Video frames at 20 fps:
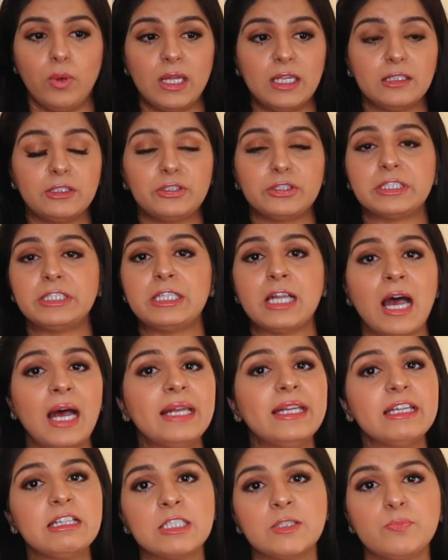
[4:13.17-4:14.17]
Well, you're
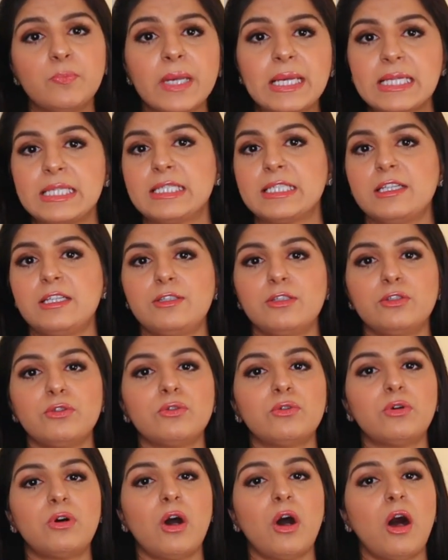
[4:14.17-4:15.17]
not expected to
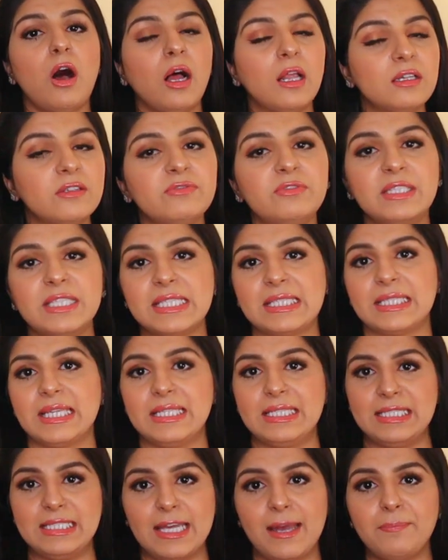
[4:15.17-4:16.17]
know all of this
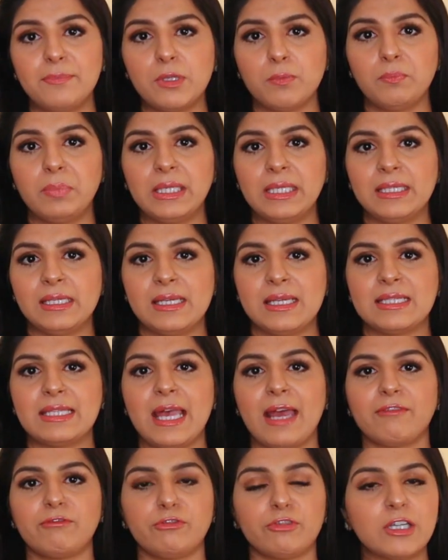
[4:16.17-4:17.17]
in depth because
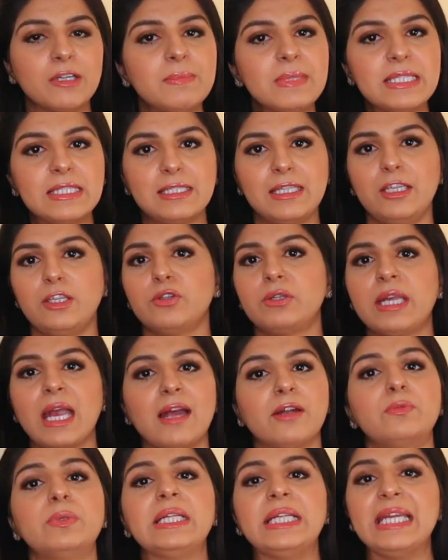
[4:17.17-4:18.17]
at pharmacy, you
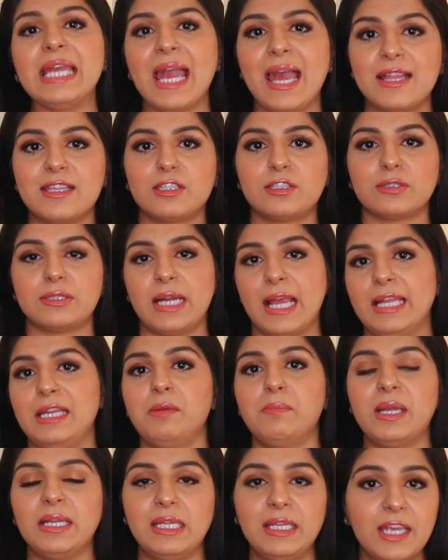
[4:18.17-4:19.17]
can't really answer
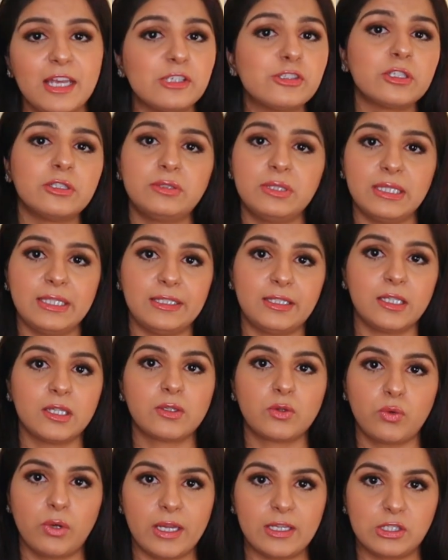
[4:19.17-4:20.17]
any medication
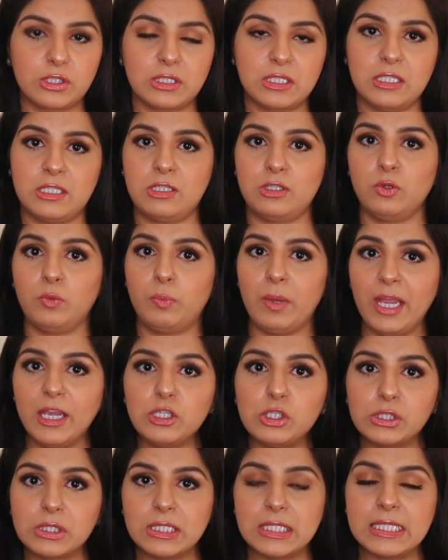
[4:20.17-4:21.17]
related questions to
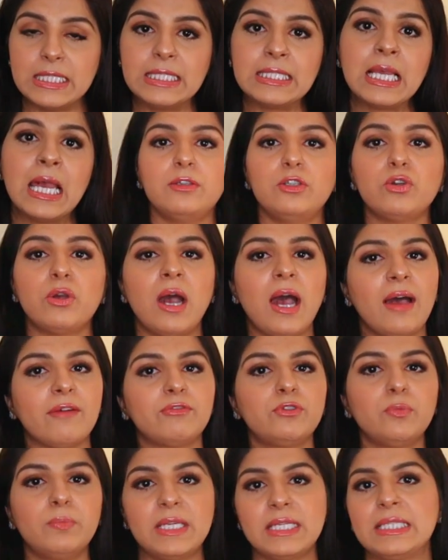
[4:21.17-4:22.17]
patients. You
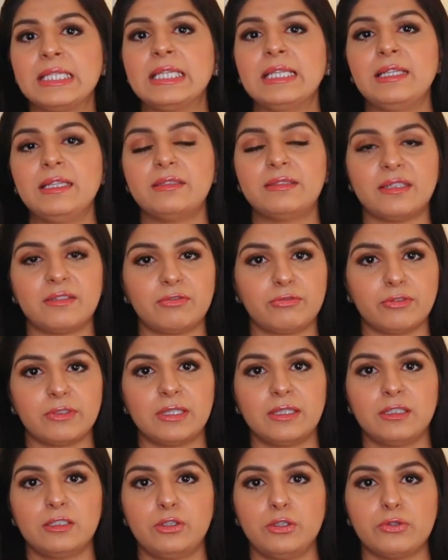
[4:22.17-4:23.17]
have to basically
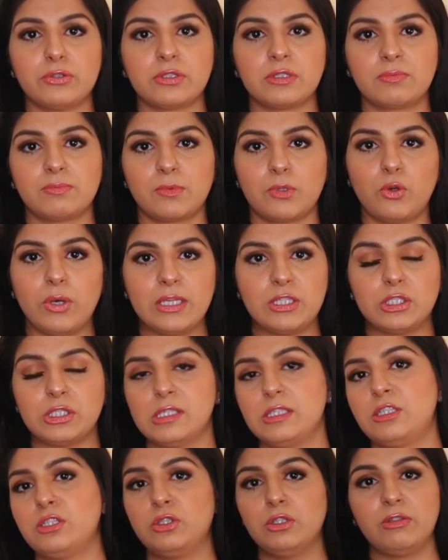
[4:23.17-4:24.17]
refer those
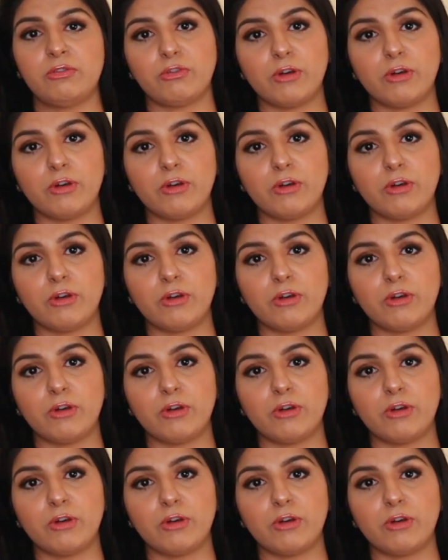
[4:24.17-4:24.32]
questions to the